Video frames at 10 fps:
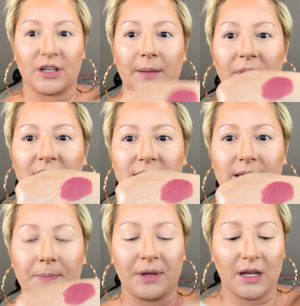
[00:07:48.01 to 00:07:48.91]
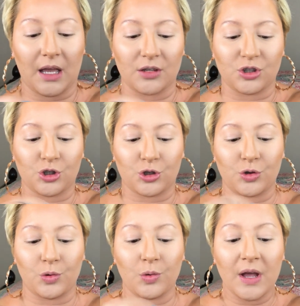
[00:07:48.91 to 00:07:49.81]
and I'm going to dip it
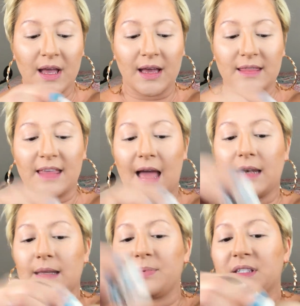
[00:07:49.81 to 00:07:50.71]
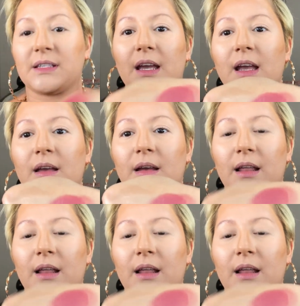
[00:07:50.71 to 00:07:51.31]
into that lipstick,